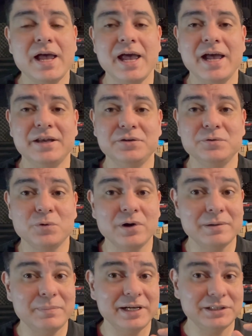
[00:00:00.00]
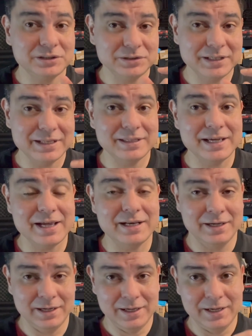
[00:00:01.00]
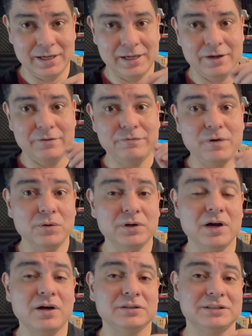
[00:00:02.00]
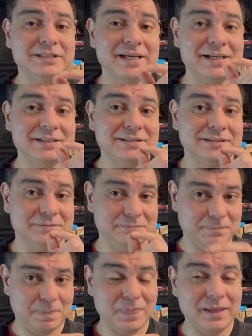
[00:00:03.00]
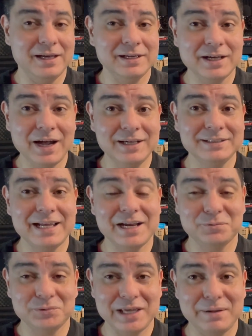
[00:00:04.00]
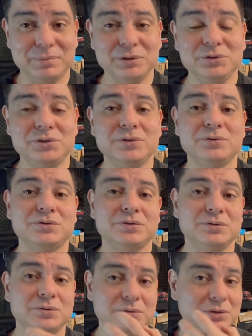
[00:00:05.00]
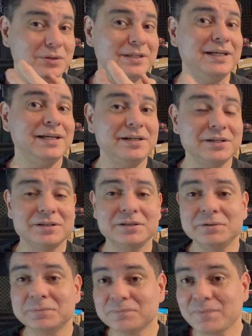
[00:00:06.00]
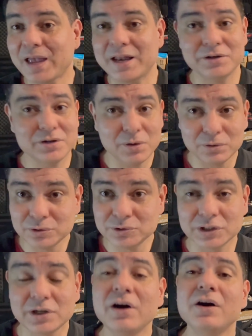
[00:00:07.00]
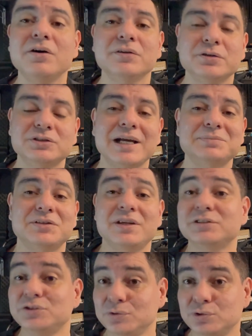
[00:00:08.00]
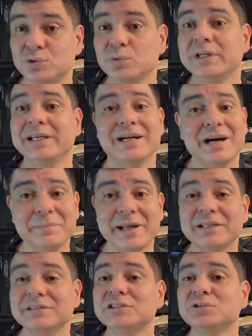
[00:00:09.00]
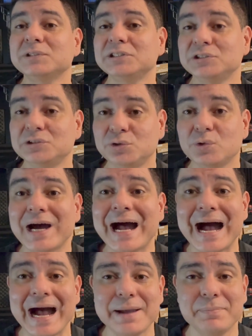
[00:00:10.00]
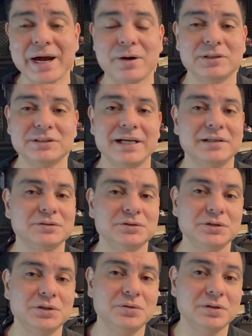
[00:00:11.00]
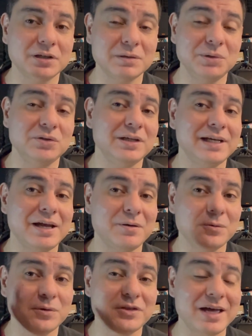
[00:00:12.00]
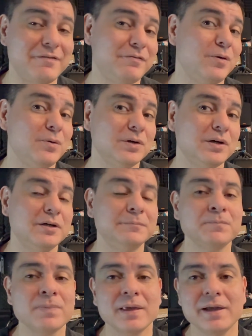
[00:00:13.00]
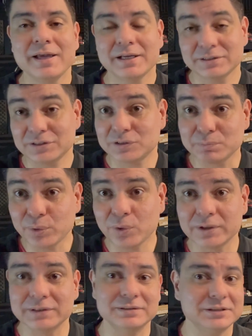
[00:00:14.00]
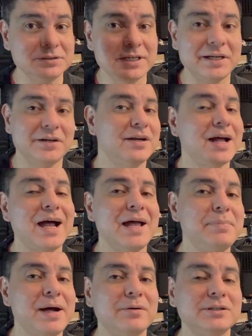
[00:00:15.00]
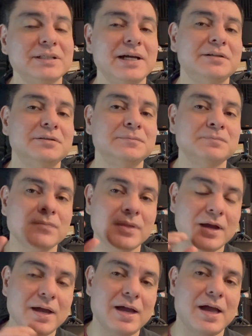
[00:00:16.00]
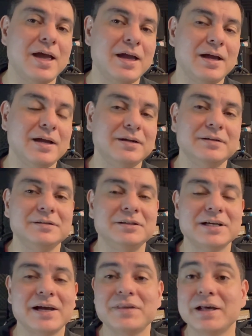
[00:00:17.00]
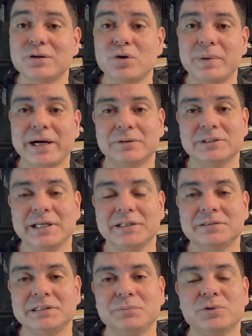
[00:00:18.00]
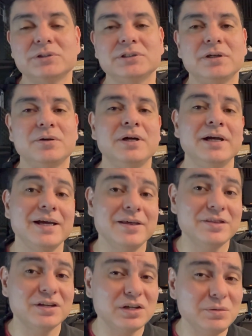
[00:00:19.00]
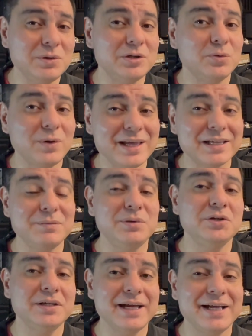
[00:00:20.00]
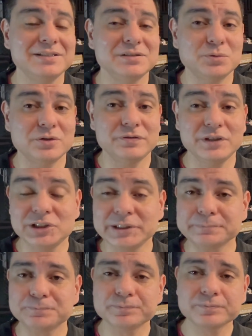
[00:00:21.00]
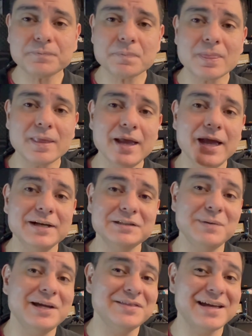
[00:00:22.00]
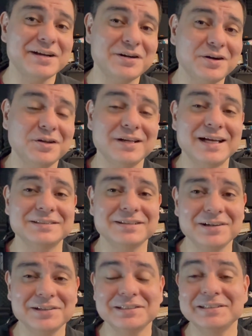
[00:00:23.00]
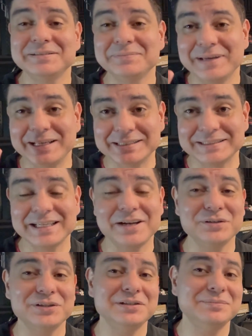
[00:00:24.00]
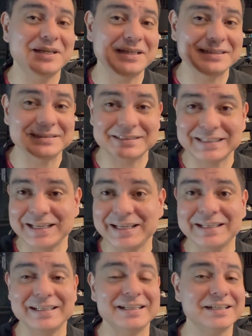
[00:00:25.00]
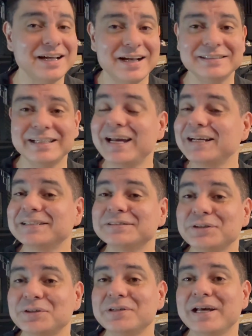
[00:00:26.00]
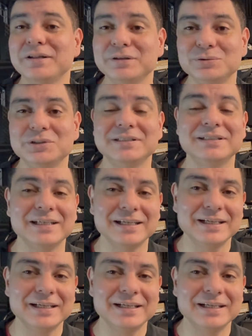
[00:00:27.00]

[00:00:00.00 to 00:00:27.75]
and you want to make sure that that phone call stays in contact with that Bluetooth so you can hear and you don't lose a call, those types of things, it automatically switches you to a high power cycle so you can communicate with that phone call because it's important. So now you're in a high power cycle and you're not in that low power cycle anymore. So the way it communicates is more efficient, and it's making that call last longer, making it sound good, making it stay in contact so you're not losing